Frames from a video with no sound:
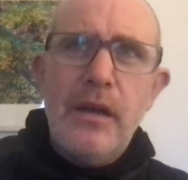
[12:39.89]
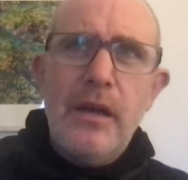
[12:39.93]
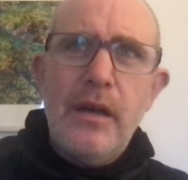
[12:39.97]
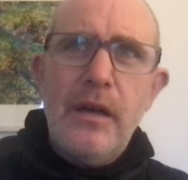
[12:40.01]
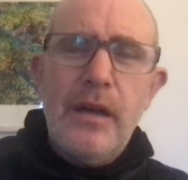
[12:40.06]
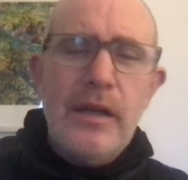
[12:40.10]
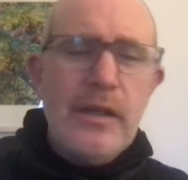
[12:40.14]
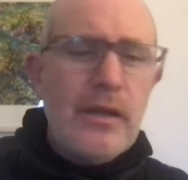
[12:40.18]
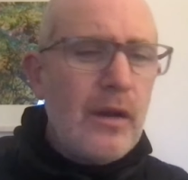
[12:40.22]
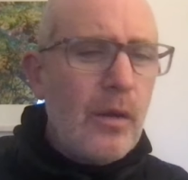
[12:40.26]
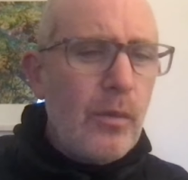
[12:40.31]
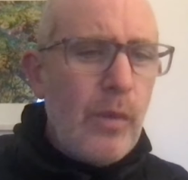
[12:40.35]
I
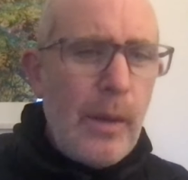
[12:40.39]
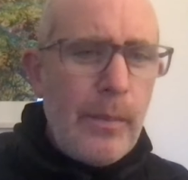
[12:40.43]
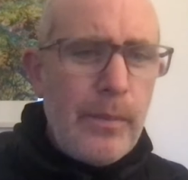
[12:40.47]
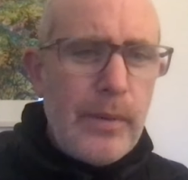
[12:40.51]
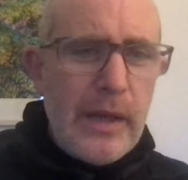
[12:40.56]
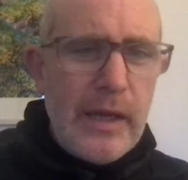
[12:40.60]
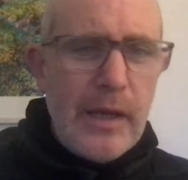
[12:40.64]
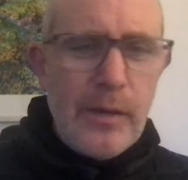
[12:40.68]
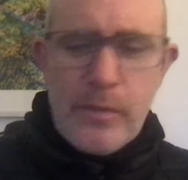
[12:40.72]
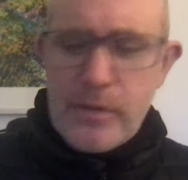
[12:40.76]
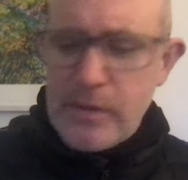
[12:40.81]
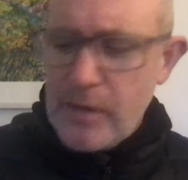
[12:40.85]
don't know what
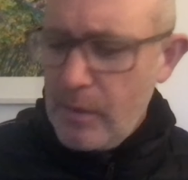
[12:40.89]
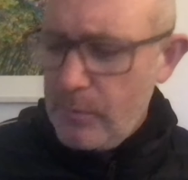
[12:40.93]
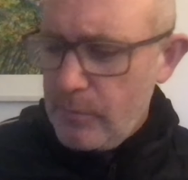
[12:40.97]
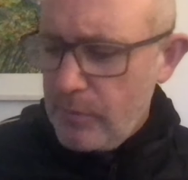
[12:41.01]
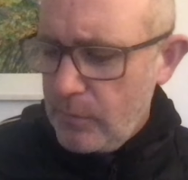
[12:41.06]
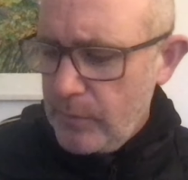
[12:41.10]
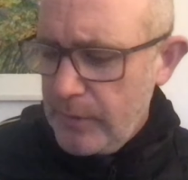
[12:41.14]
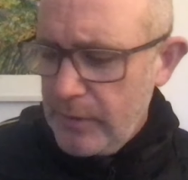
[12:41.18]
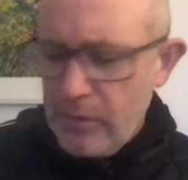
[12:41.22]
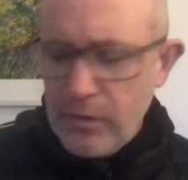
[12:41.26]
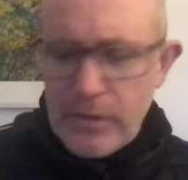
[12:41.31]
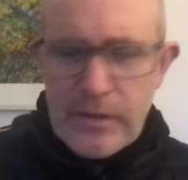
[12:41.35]
play it was on, but
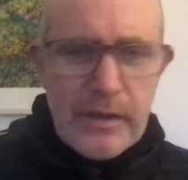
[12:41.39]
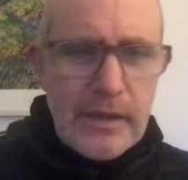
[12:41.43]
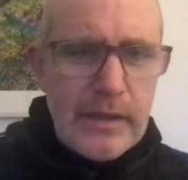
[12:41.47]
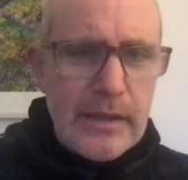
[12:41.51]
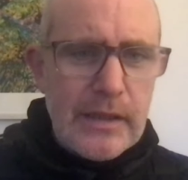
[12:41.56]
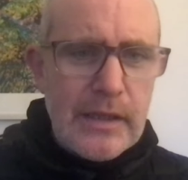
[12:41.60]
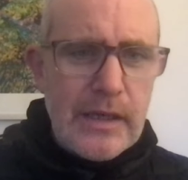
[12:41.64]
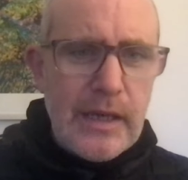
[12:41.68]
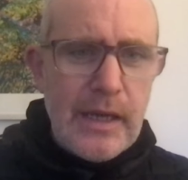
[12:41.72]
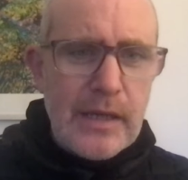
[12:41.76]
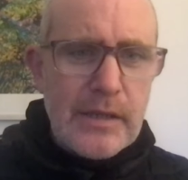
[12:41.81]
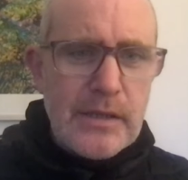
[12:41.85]
we looked at it in
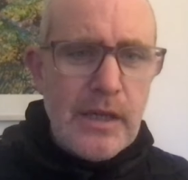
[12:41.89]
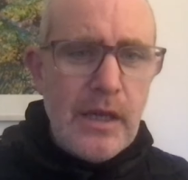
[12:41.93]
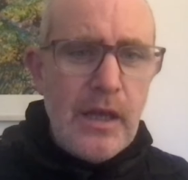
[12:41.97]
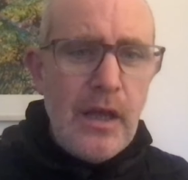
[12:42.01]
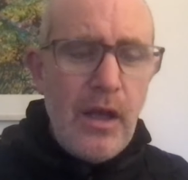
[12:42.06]
class,